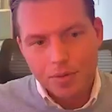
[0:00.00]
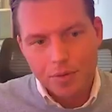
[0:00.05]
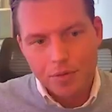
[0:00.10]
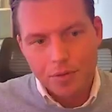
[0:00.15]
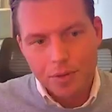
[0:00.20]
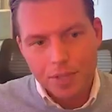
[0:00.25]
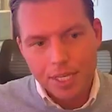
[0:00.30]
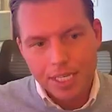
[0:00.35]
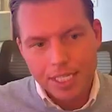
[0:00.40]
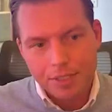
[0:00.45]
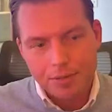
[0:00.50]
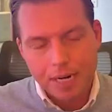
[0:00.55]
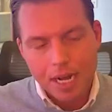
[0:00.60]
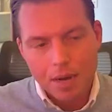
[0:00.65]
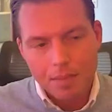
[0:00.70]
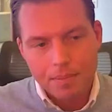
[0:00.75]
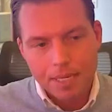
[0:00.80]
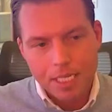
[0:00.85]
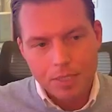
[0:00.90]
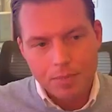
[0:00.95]
a few things
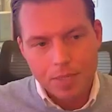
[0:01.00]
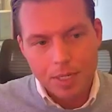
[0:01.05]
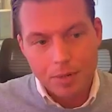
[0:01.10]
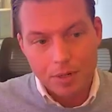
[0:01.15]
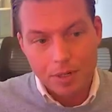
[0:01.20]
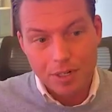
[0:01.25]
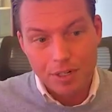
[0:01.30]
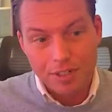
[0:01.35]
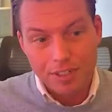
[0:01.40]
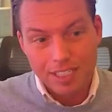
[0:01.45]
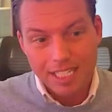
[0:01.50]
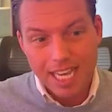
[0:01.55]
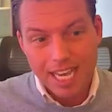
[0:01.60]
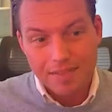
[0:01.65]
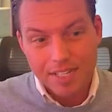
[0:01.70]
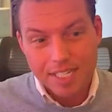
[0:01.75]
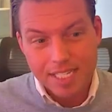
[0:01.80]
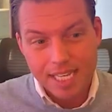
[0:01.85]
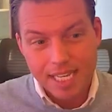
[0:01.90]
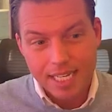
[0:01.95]
around because we don't currently
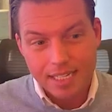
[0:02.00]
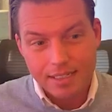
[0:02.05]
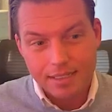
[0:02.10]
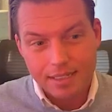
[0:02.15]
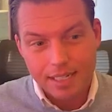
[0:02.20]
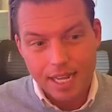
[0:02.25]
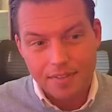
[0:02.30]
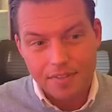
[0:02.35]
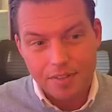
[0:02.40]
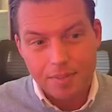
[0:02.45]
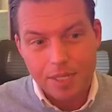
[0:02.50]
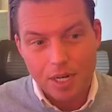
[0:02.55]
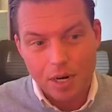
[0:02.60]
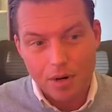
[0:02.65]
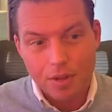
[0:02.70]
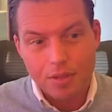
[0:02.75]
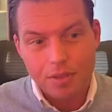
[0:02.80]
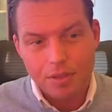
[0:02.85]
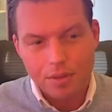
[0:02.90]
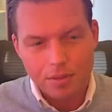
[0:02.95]
have a second. It'd have to be
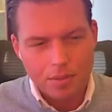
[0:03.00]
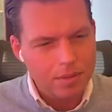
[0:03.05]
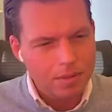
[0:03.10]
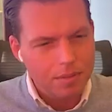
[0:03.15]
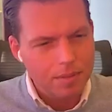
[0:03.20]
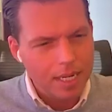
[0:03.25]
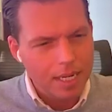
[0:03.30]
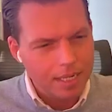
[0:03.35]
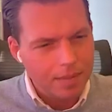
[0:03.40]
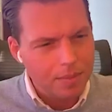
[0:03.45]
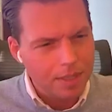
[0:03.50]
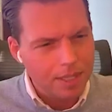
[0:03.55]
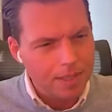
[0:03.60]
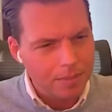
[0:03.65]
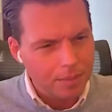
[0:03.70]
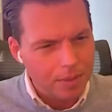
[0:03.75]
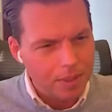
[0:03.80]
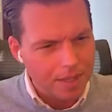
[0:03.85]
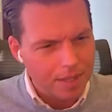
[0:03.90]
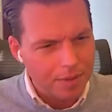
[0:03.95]
our right. We
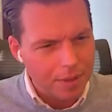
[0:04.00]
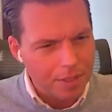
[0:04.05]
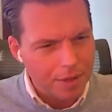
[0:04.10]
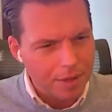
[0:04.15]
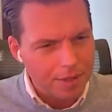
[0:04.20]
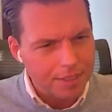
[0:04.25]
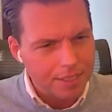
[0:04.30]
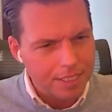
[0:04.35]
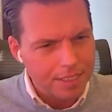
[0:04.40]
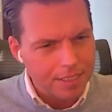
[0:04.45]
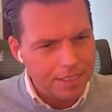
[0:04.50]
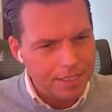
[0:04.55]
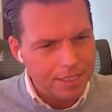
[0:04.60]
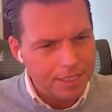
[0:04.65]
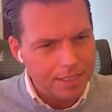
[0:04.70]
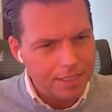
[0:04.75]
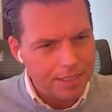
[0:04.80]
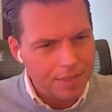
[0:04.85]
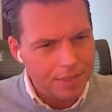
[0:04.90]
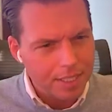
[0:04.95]
only have a third this year, if I